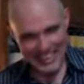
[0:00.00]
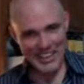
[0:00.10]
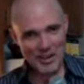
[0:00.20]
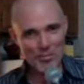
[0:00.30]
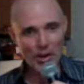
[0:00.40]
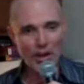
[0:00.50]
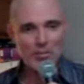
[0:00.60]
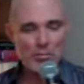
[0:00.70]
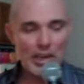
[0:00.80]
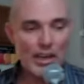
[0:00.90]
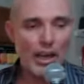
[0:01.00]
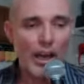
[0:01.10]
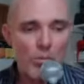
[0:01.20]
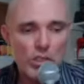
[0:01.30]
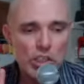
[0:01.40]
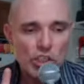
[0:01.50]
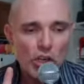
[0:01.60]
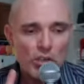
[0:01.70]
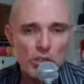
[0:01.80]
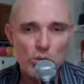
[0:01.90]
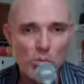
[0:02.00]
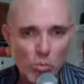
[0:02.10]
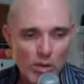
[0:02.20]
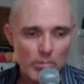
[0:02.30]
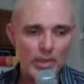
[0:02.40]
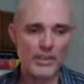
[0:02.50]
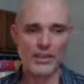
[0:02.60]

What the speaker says: Come on, man. I want to show you a woman.